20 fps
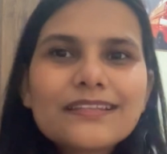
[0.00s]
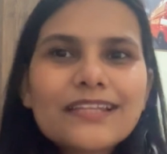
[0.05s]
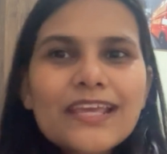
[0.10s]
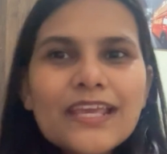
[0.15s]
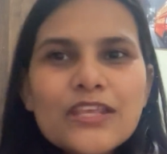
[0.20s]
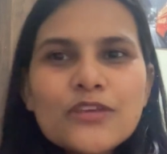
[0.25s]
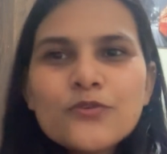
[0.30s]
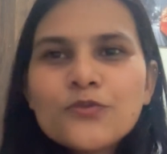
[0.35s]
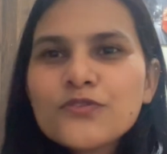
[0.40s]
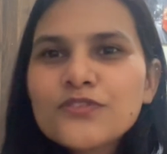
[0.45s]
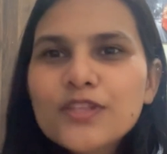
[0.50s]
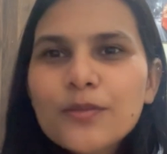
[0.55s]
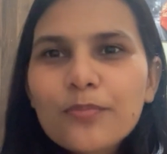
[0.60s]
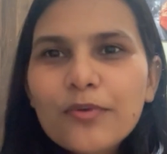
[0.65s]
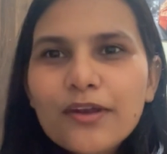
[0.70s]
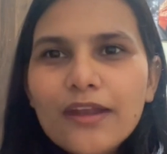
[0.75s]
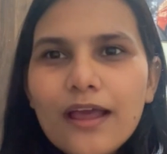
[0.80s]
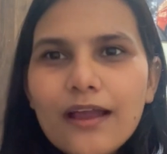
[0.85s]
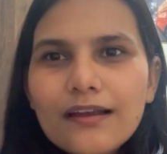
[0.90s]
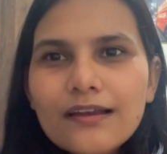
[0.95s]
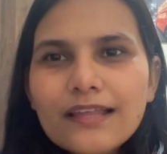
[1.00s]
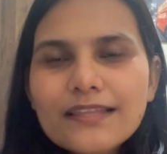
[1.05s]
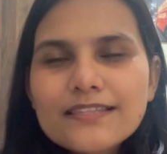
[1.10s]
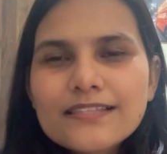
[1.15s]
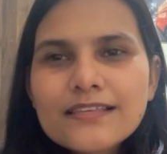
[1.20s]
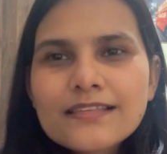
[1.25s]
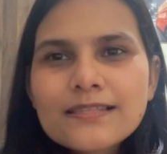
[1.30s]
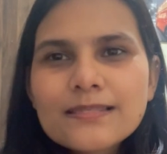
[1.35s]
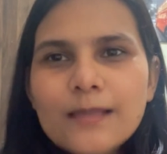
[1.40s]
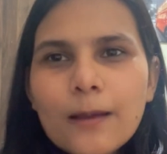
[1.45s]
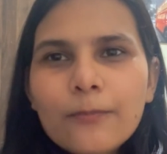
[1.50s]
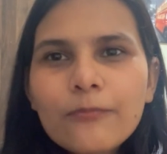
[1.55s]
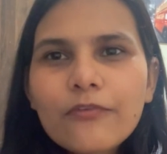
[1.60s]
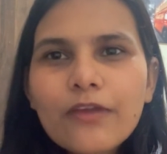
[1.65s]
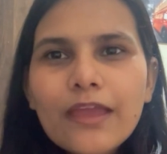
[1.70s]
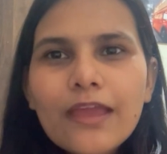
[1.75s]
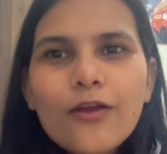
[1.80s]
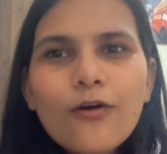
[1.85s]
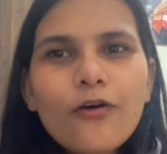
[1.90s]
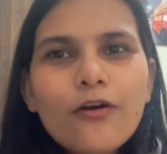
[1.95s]
they use the product, let's say in some
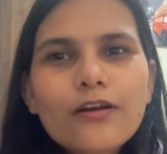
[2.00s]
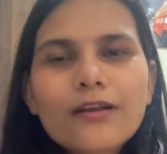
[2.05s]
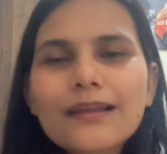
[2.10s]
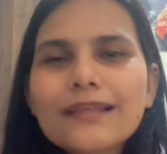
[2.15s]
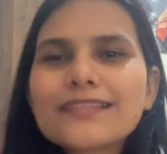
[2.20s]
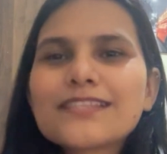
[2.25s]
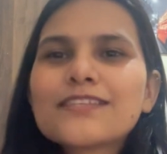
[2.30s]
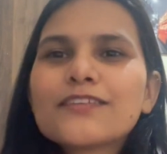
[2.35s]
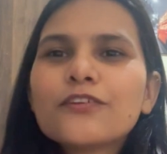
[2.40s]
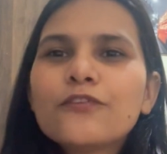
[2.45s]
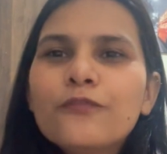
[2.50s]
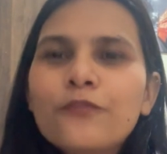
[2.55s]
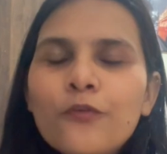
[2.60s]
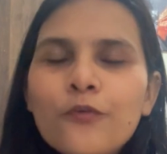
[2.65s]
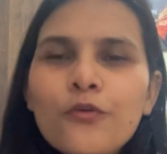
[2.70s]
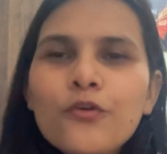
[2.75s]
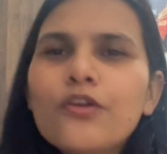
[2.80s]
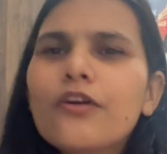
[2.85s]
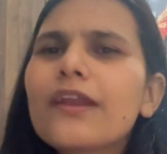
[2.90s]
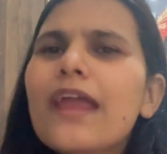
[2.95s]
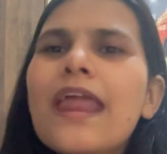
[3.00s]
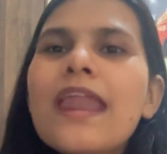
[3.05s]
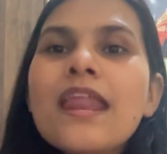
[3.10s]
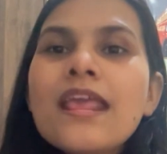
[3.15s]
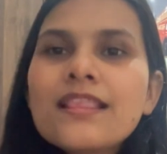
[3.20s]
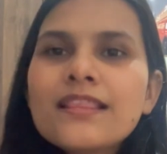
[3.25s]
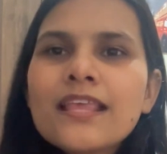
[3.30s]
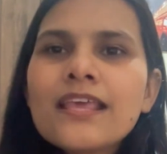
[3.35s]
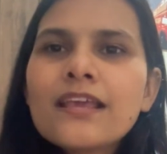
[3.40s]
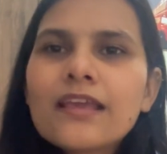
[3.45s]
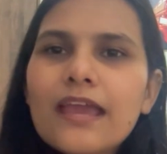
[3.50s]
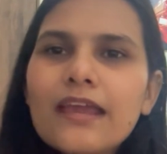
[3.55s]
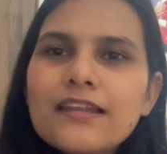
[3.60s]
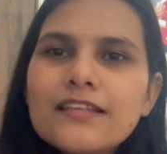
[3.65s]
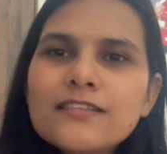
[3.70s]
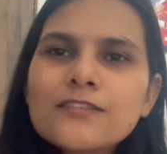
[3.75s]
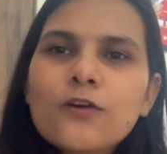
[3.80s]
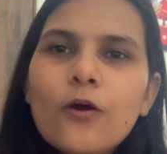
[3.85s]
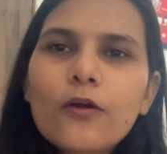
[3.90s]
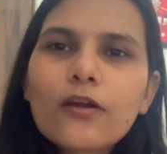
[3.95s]
way, or let's say the food or anything,
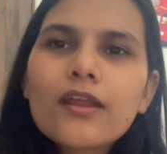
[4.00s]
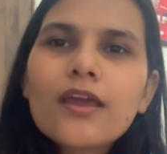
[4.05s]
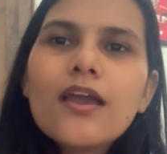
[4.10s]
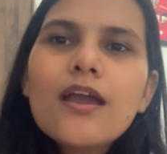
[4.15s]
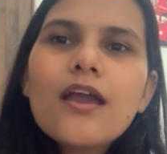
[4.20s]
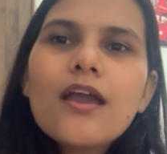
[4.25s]
any sort,